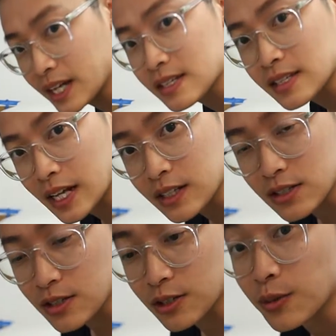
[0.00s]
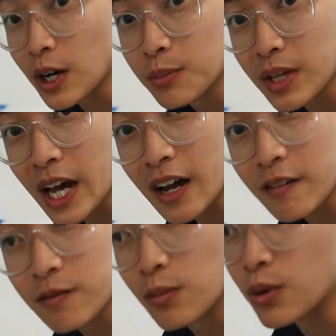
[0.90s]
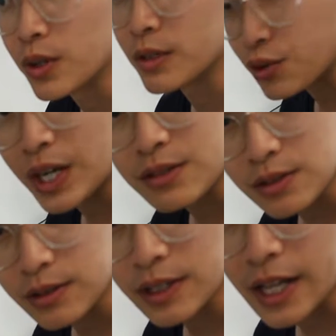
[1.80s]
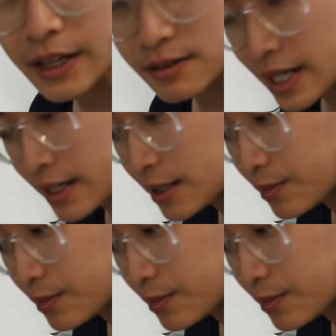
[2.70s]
extended screw will help you have more threads to tighten